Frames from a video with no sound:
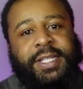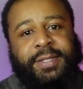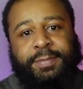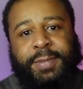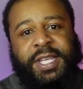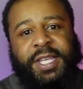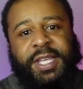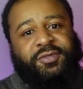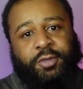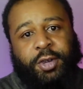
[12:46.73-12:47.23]

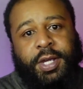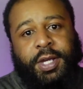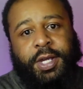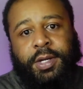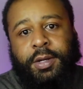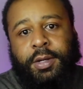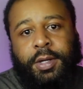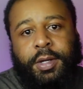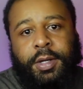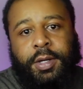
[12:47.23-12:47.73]
best friend.
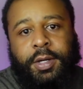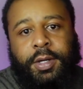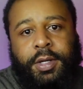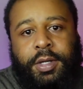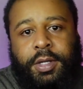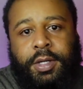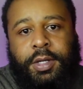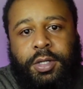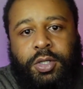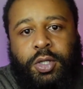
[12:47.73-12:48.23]

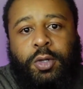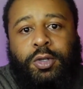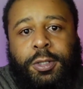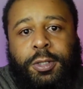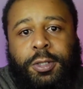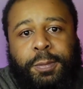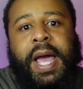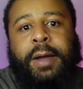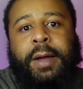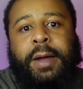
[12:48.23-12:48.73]
Suit
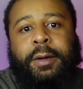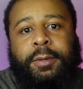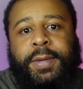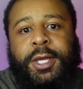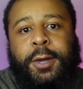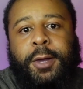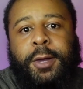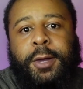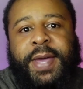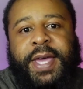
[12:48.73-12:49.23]
Supply will be
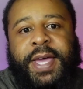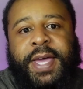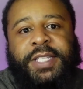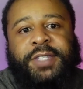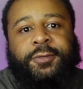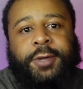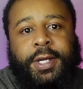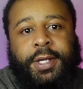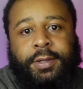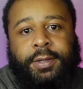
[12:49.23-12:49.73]
your best friend.